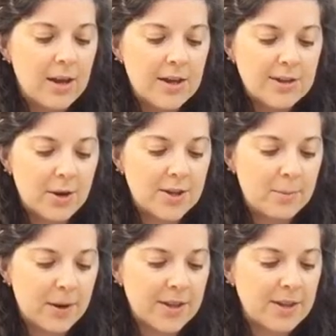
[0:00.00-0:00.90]
So I did
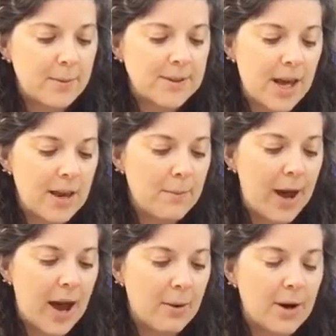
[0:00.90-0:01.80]
pick this up. It's Eddie
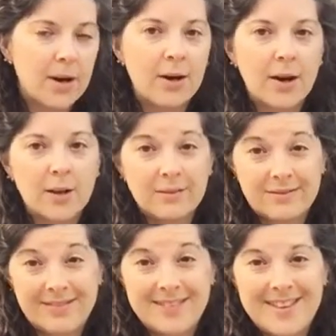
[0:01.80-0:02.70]
Bauer.
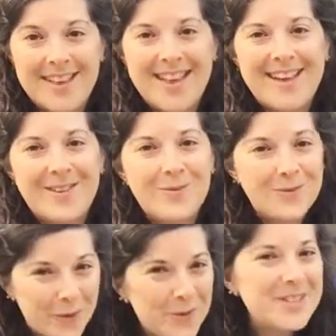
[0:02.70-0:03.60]

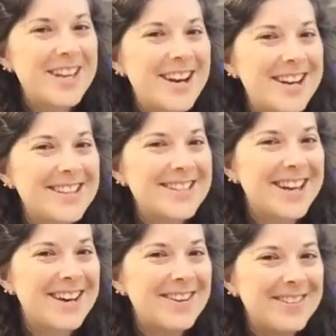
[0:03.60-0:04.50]
Folds in on
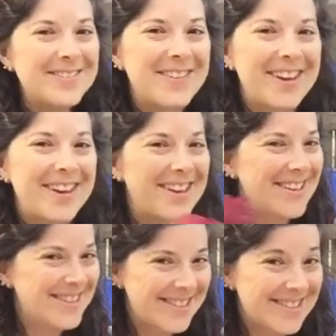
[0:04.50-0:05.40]
itself
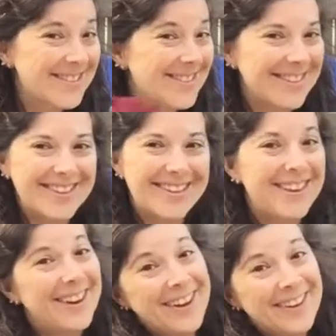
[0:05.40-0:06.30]
because,
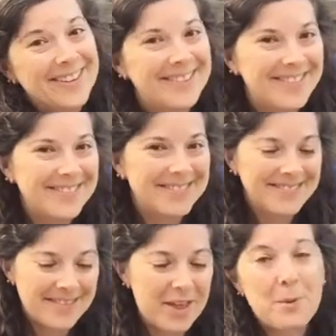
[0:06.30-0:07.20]
you know,
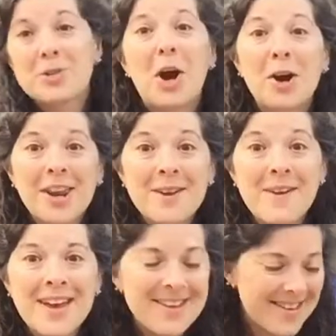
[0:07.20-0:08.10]
they were targeting
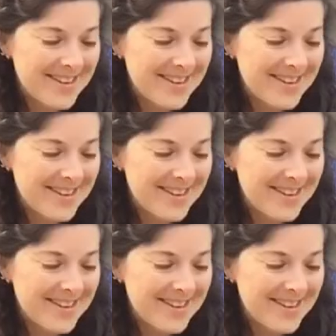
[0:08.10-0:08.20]
me.